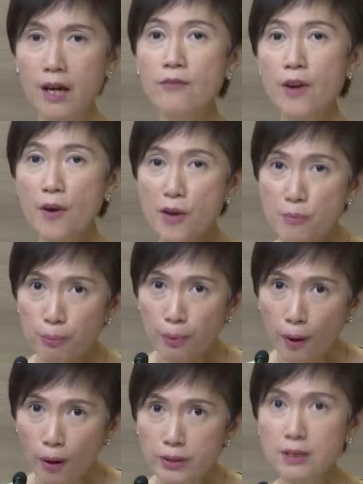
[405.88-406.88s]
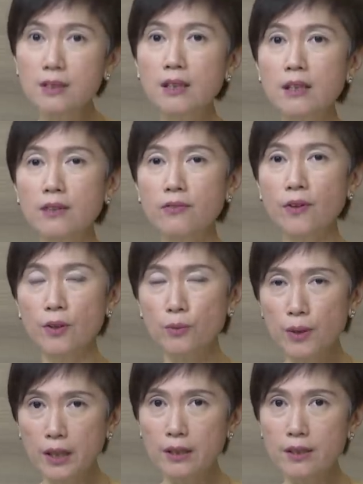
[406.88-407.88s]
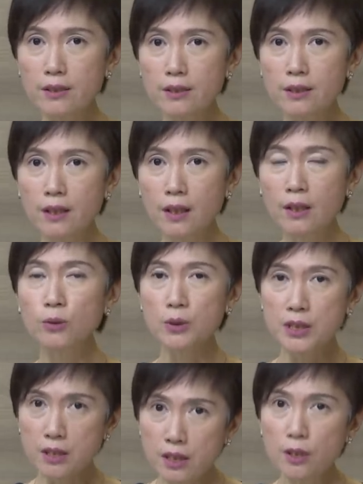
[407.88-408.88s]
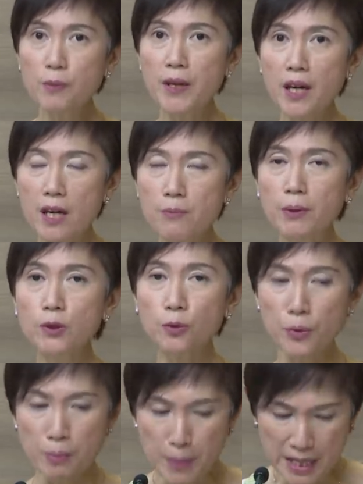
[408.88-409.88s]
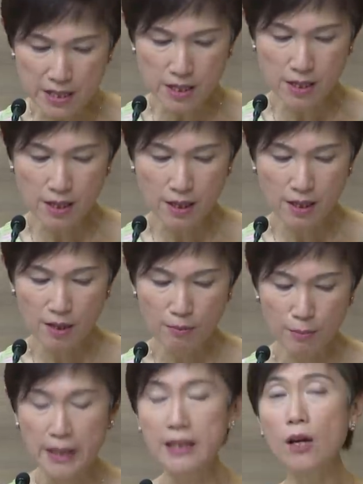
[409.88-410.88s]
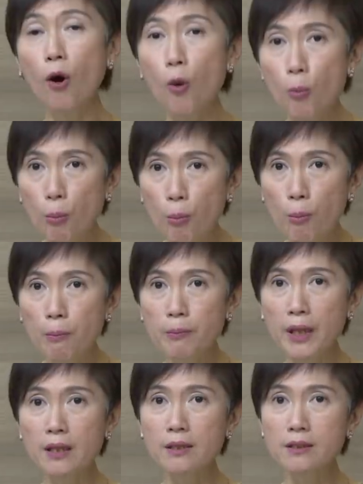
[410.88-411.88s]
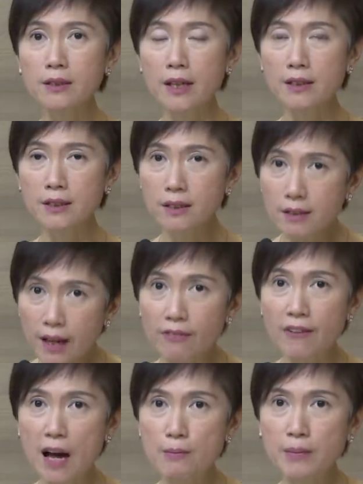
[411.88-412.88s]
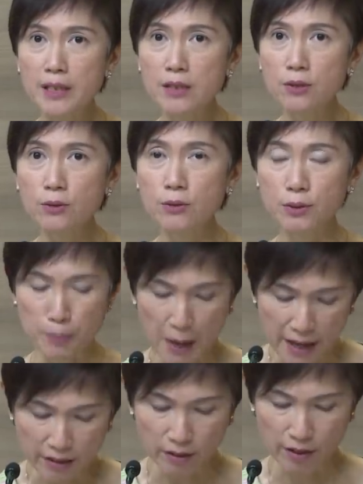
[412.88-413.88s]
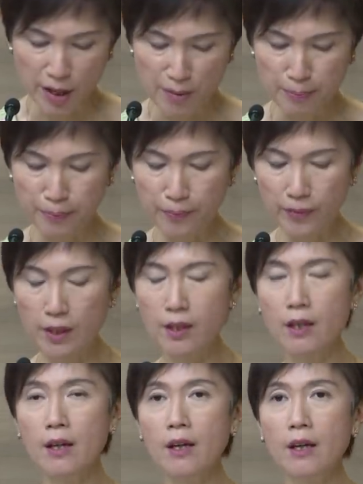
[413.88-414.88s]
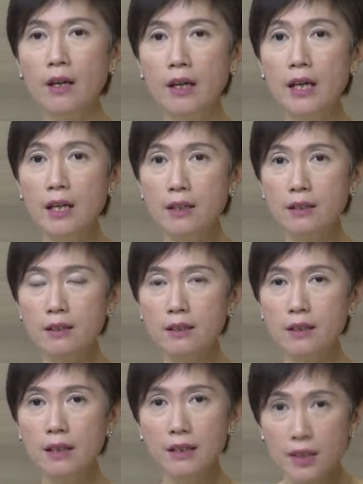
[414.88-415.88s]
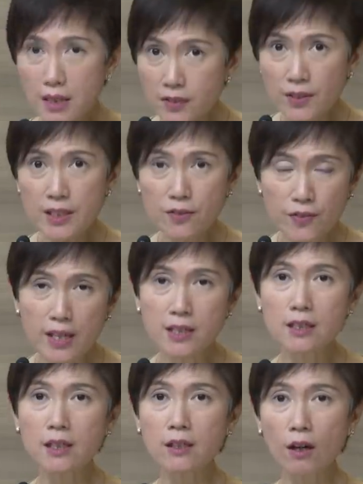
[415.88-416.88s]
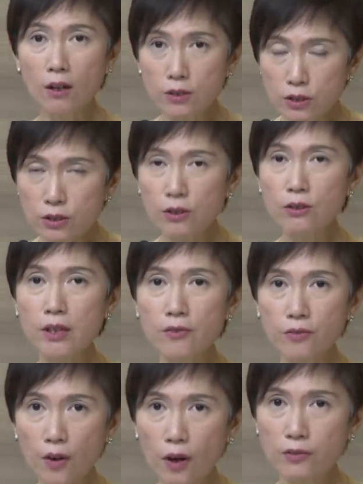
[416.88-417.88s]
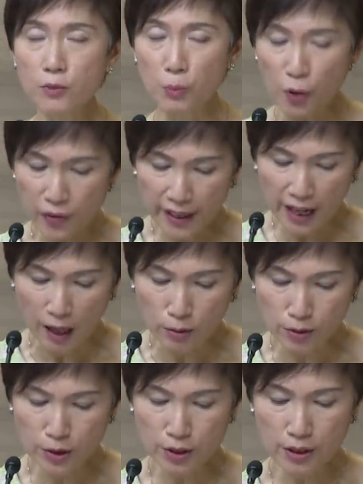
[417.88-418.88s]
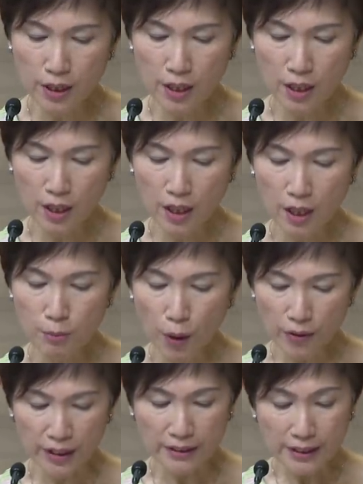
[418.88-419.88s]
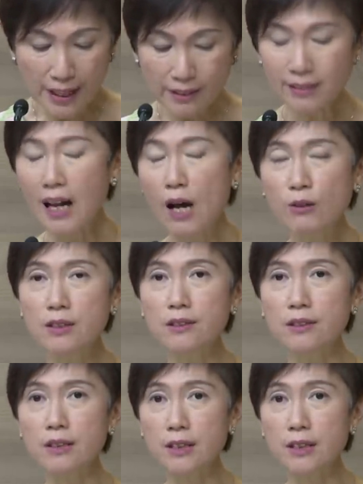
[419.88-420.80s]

And very importantly for the workers, to still be able to remit money home, because they still have families who depend on them. In this first phase, it also involved moving out more than 10,000